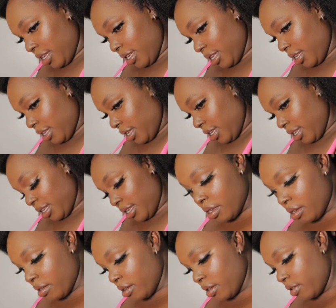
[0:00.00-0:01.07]

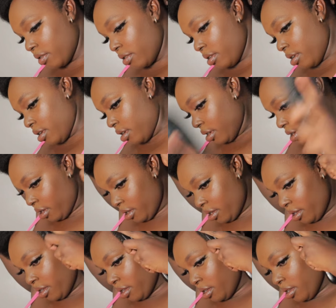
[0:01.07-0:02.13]

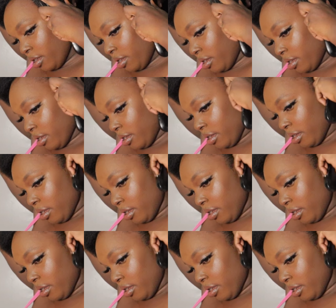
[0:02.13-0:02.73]
Nobody speaks.